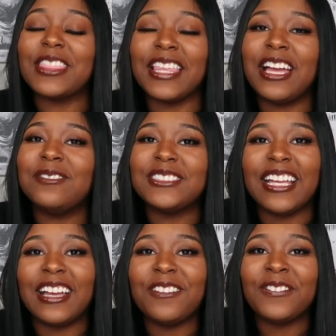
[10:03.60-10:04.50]
a thumbs
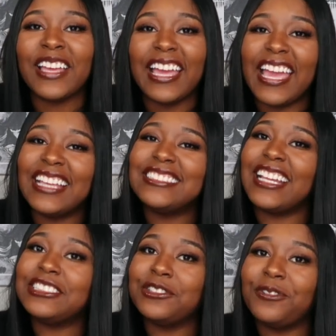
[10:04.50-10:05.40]
up, and
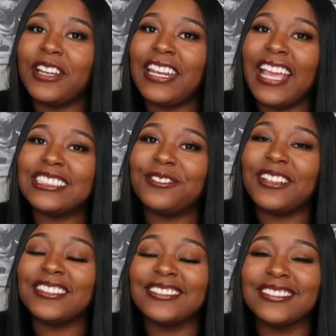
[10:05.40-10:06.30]
stay tuned for the next
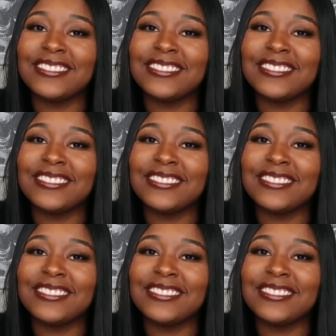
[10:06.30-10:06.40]
one.